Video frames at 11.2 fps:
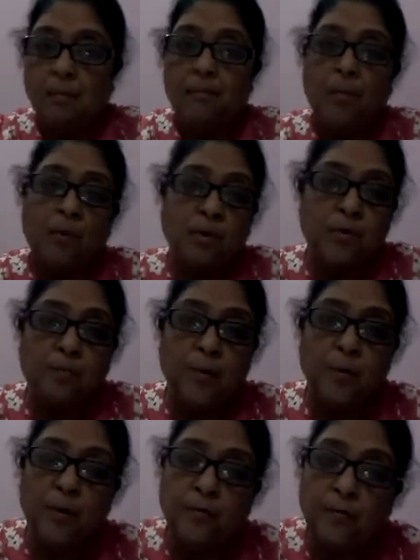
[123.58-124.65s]
most
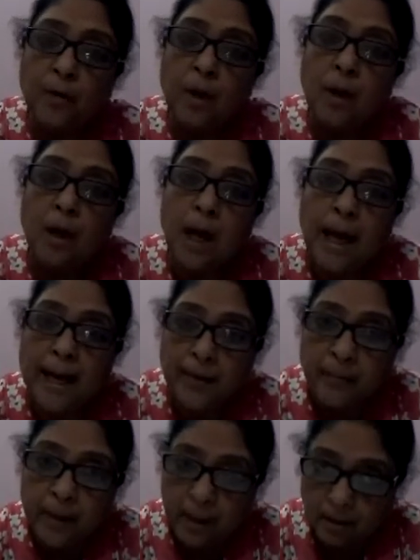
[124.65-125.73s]
beautiful
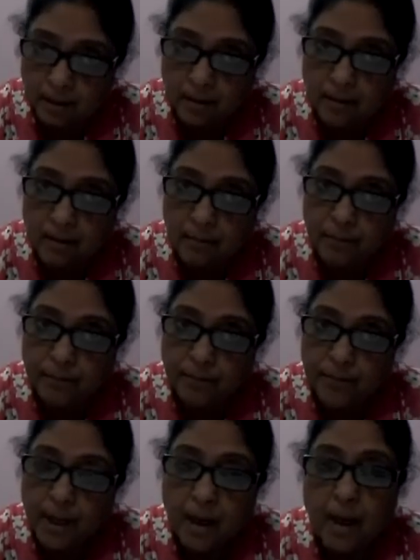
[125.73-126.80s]
animal
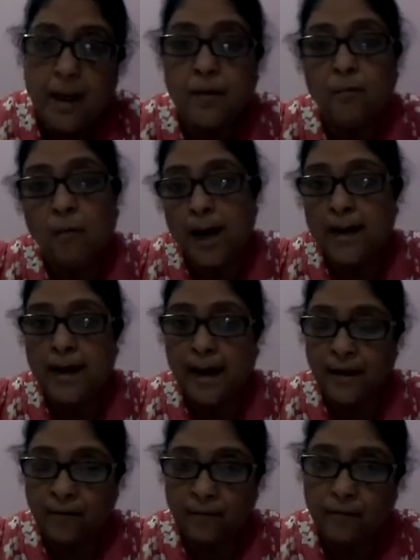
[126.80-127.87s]
in
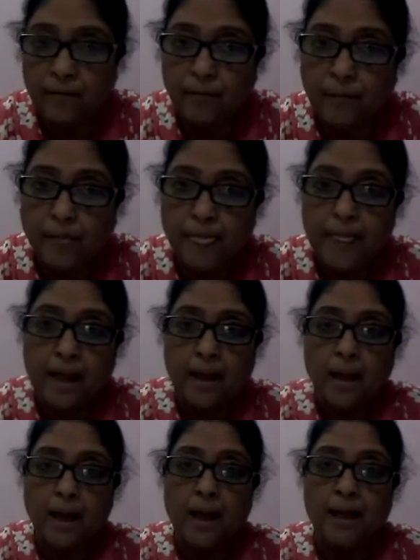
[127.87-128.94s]
wildlife.
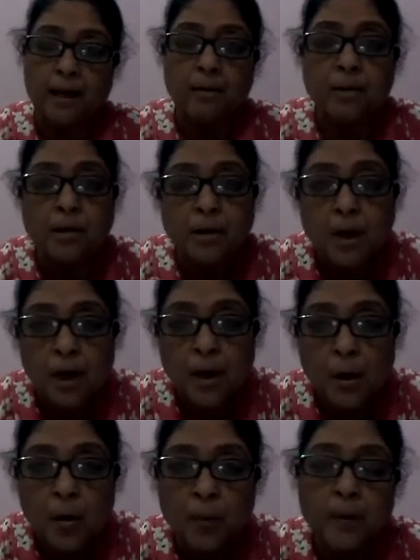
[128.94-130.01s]
It looks
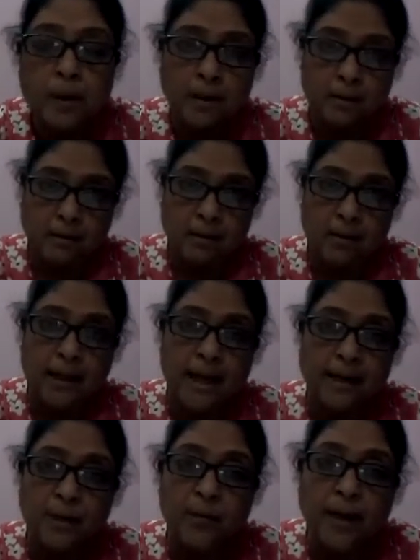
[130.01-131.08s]
noble.
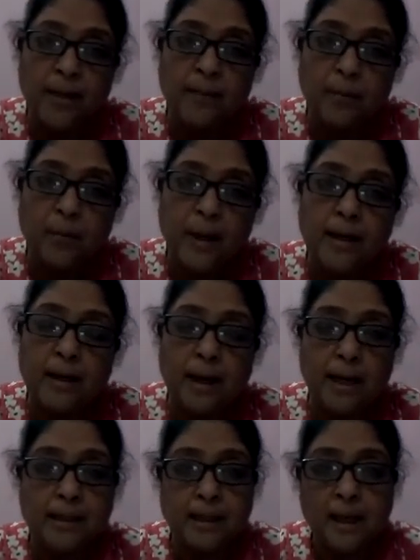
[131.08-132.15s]
That is why the poet
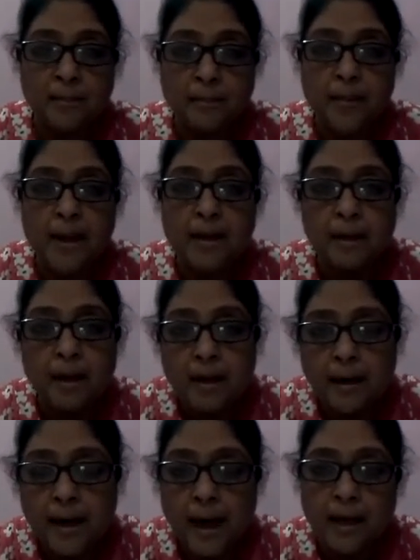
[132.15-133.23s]
has compared
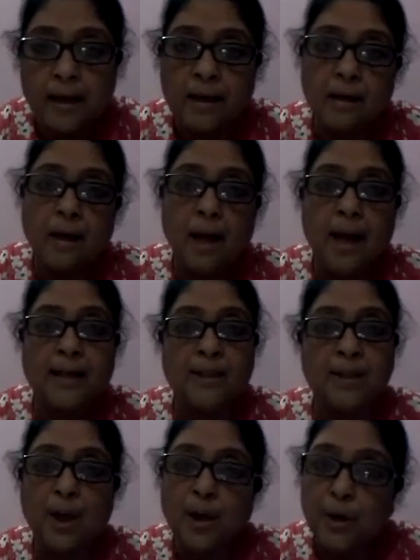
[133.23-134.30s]
tiger
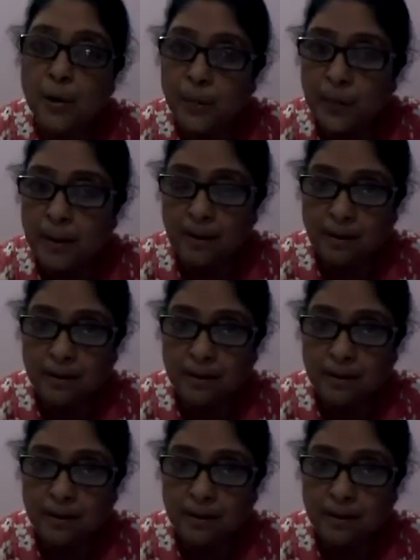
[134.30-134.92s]
as noble.